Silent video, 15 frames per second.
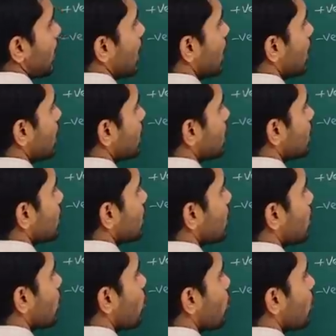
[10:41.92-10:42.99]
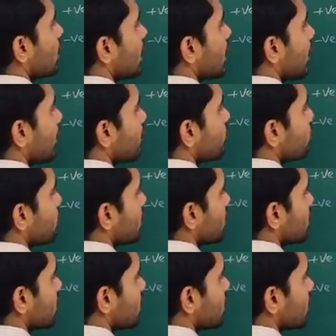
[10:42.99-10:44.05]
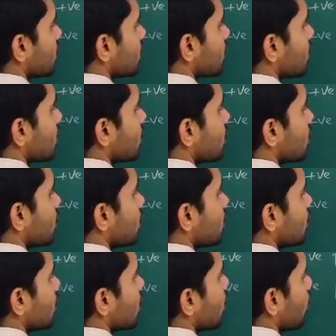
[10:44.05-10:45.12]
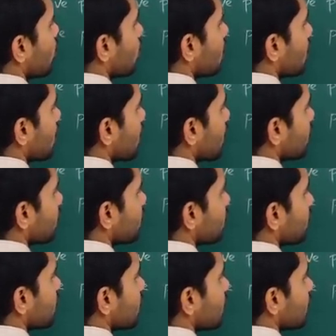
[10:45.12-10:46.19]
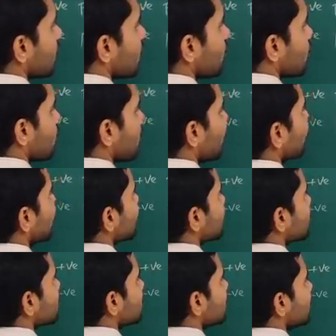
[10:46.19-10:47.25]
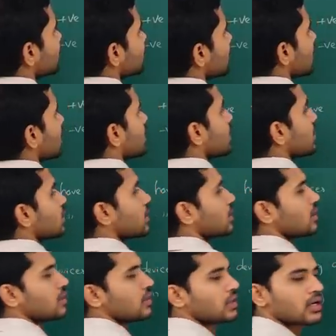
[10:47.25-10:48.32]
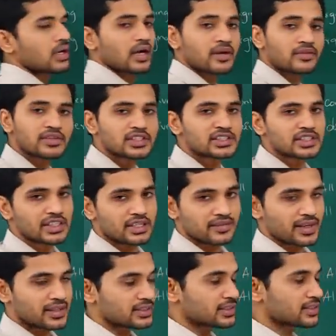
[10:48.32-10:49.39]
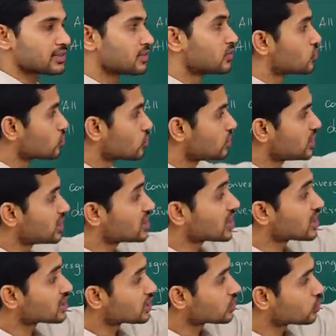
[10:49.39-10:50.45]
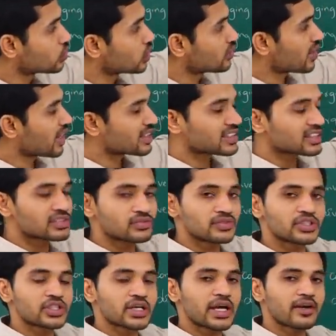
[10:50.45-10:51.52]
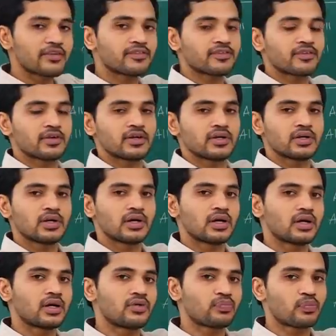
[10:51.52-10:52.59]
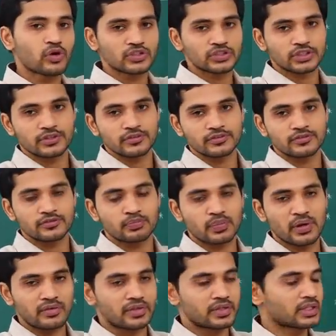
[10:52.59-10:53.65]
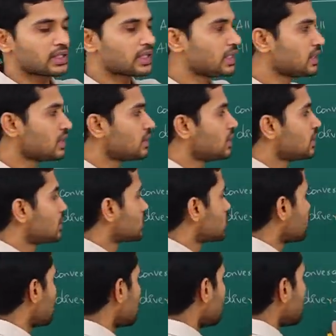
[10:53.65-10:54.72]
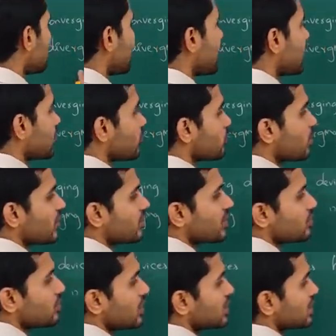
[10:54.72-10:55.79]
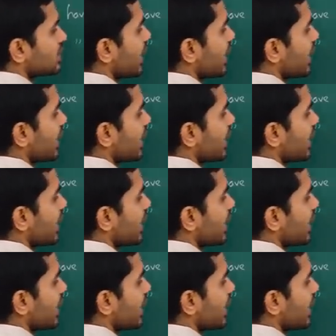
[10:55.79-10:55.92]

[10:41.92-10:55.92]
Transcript: and concave mirror concave mirror. So, these are converging devices. So, these are the two devices which have uh, positive power clear. Similarly, negative power means